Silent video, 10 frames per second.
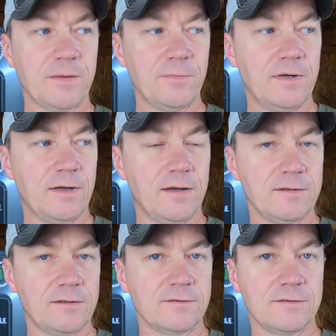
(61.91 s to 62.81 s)
But I
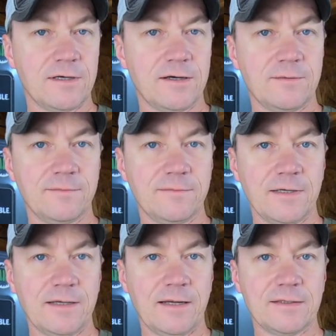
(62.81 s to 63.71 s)
talked to Tom
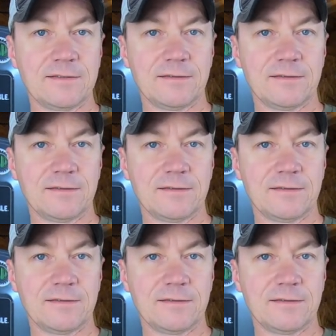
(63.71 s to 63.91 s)
at Axe,